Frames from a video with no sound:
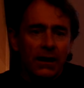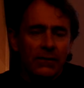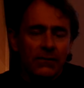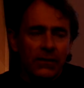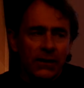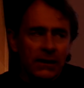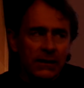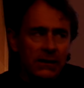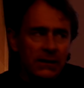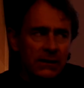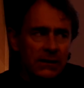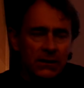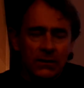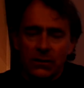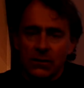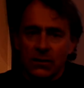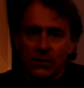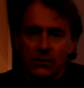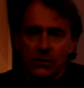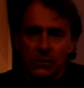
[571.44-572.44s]
Frankly, neither
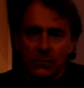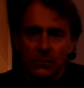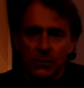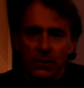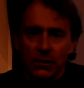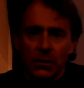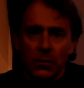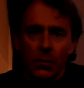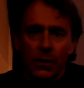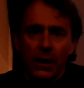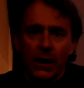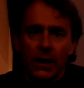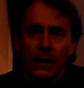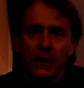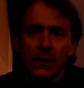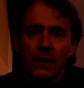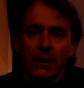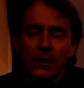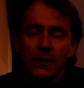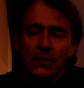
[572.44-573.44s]
does your book. Why?
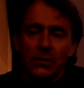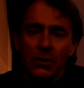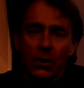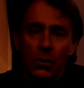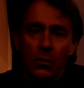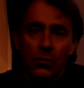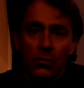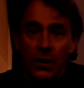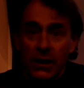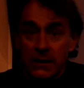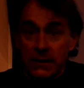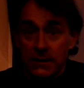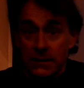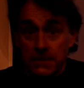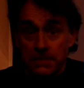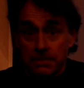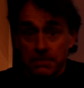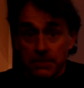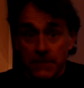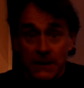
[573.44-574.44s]
No writing,
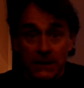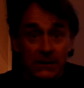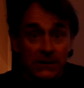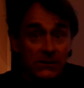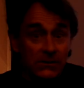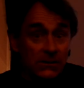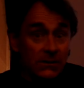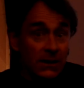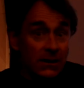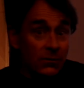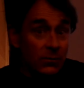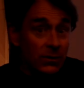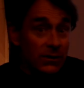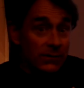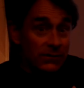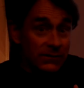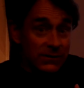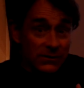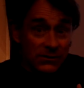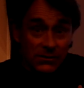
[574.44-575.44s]
at least none we
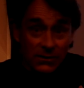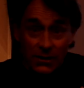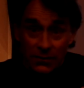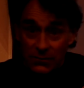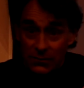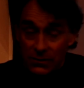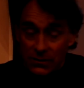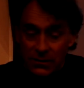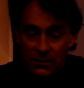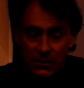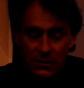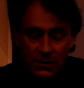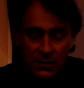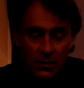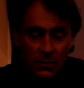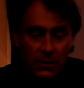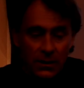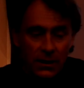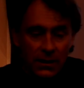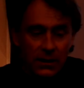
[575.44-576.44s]
have discovered.
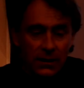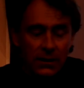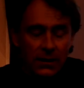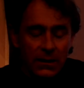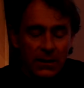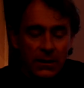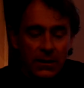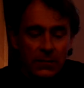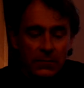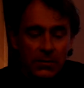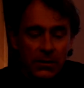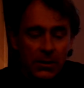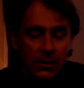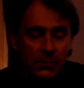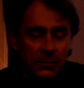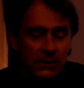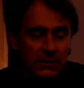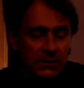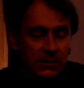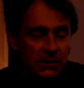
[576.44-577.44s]
Okay?
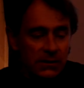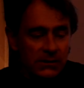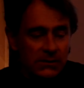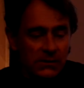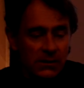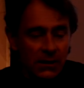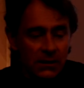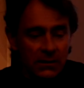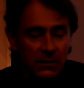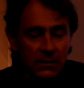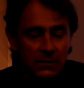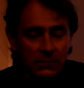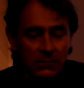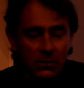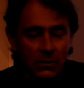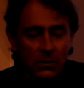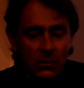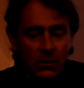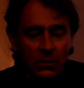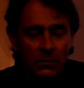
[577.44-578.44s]
Pyramids of the Sun and the
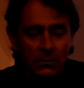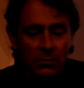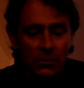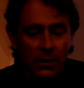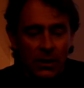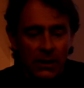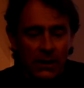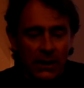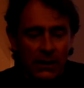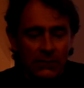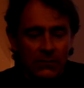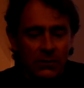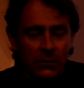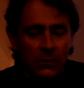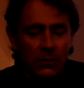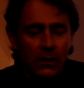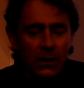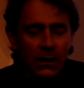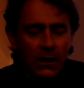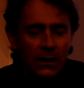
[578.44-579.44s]
Moon, Broad
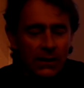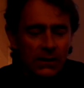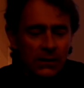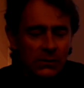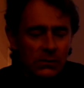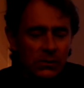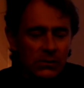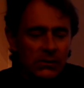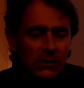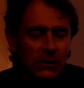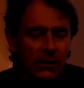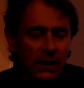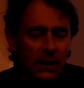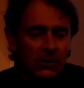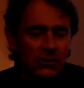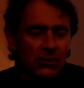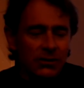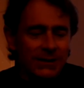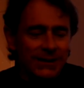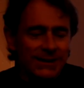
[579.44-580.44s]
Avenue. This was
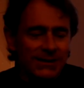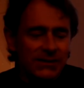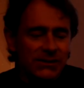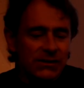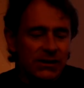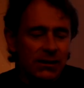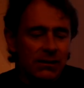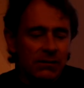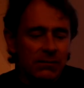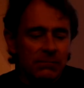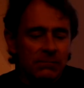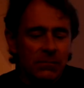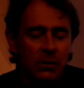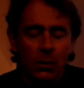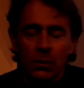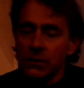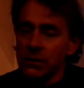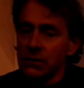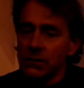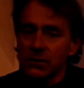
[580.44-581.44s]
largely a
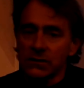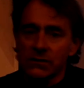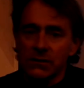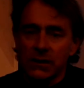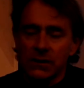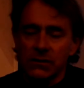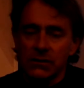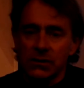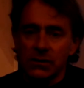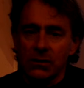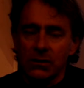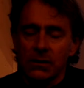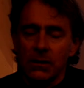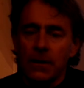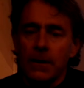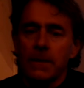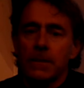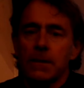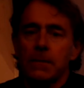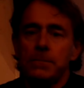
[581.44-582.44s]
ceremonial center.
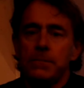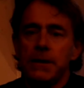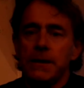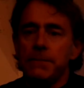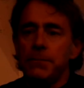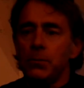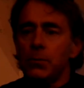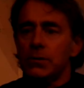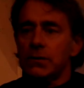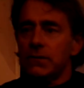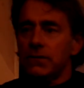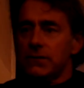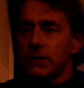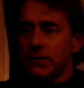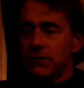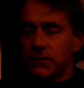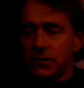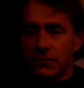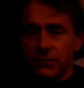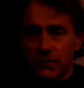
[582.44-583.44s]
The people would have
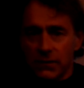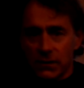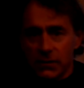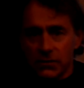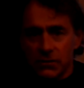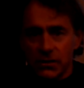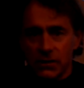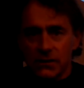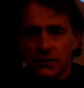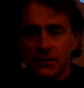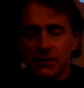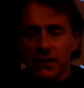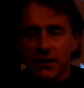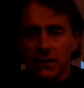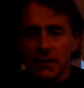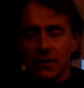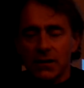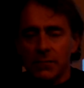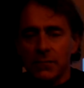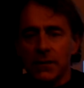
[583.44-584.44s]
lived in villages
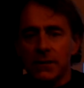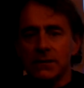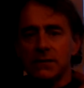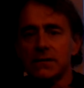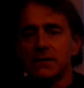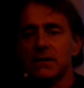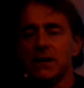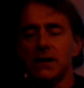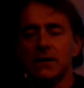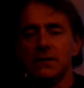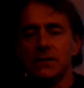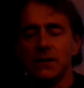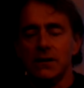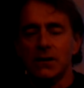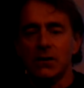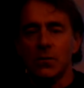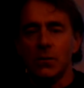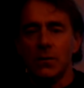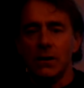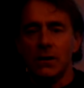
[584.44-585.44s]
and come into
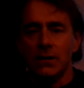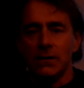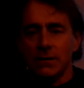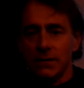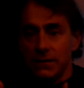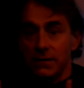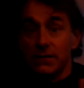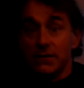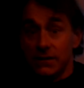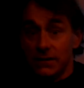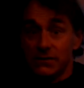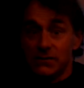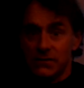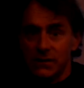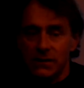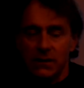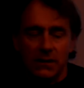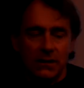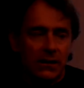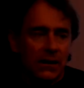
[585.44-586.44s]
Teotihuacan, the
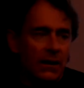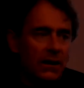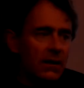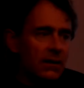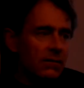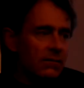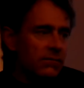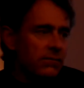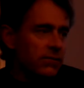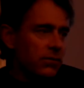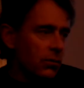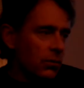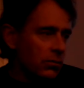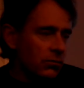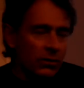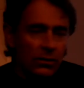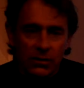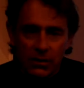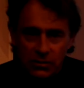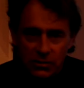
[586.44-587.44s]
city, for
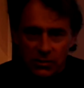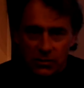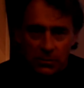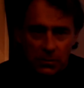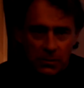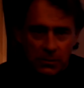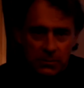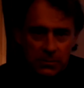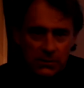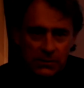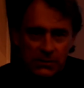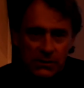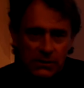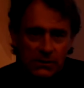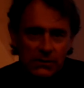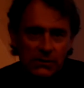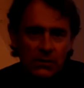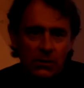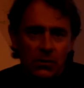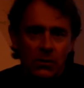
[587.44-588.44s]
religious
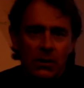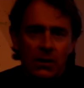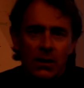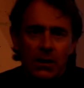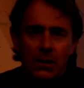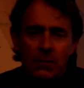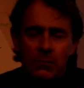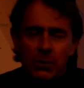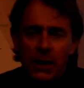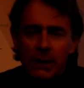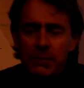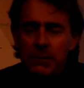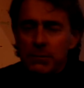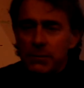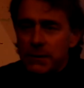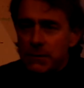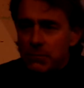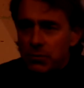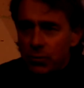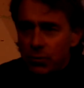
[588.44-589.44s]
purposes. So
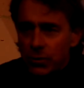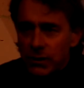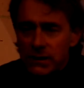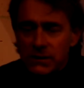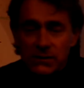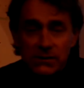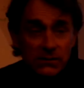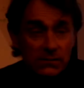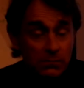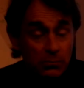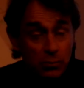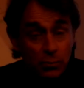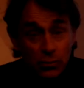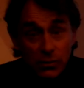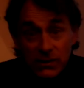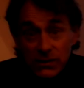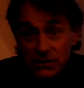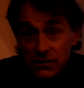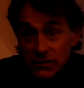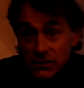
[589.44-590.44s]
probably priests,
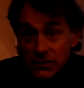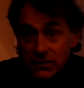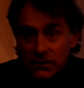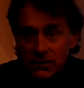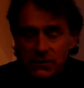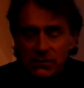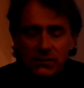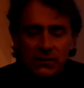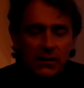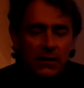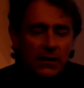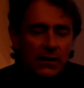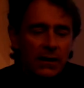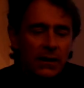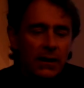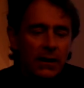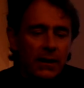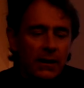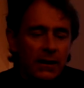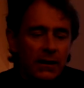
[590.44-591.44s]
priestesses
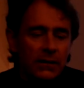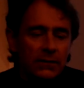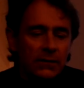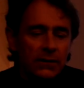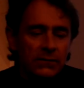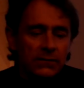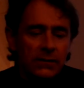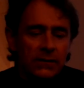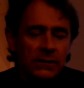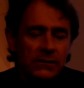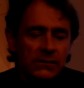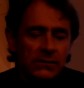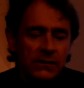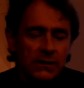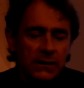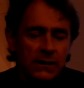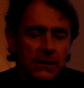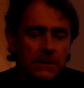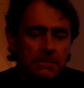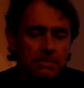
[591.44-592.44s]
lived in the
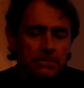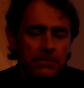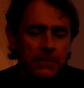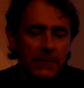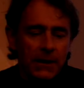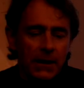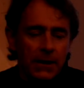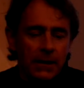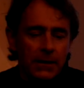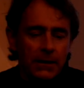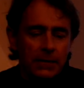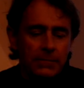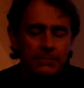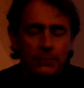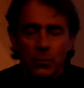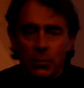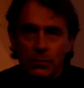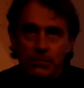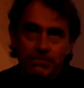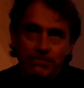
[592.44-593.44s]
city,
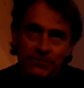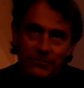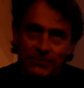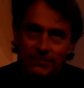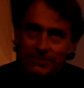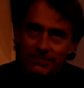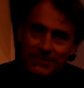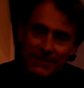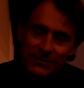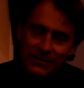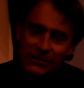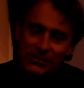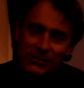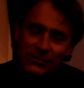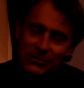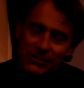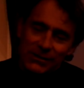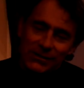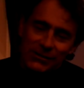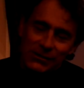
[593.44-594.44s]
or, as I
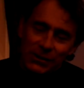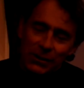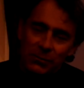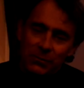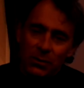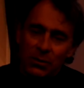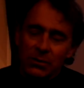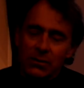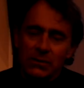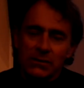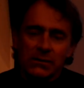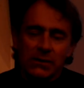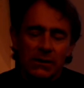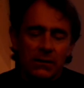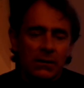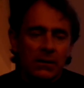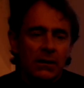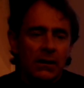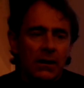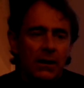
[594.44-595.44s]
just said, ceremonial
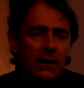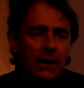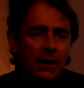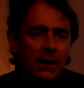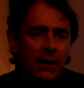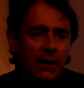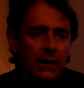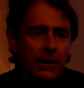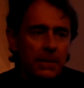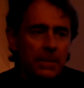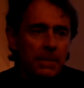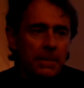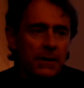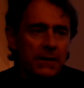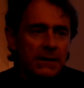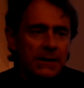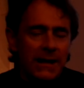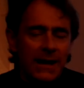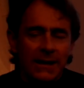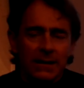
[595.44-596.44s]
center,
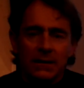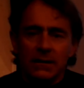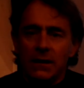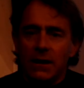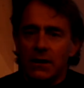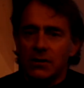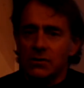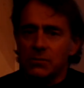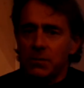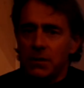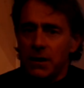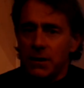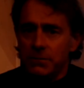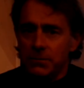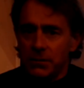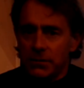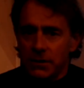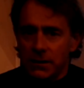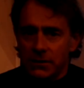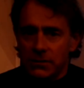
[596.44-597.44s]
but not a large
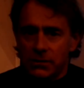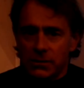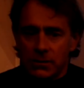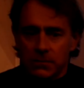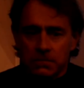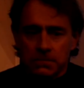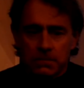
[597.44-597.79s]
population.